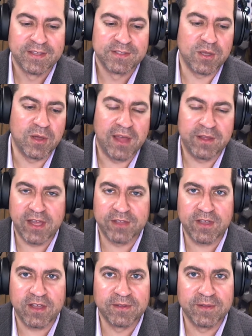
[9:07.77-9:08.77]
So I'll, I'll
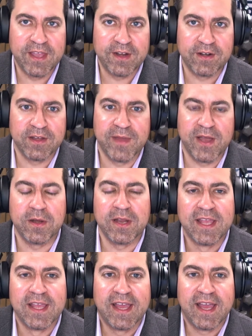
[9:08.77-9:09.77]
talk later about
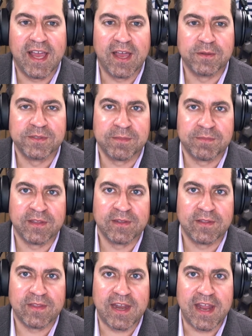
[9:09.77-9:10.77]
how something
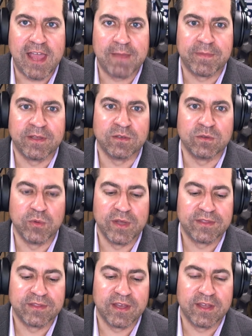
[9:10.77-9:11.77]
like that happened
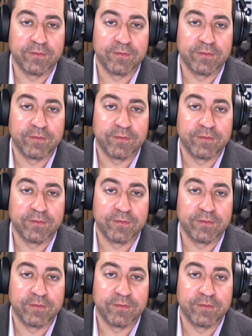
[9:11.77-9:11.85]
with uh,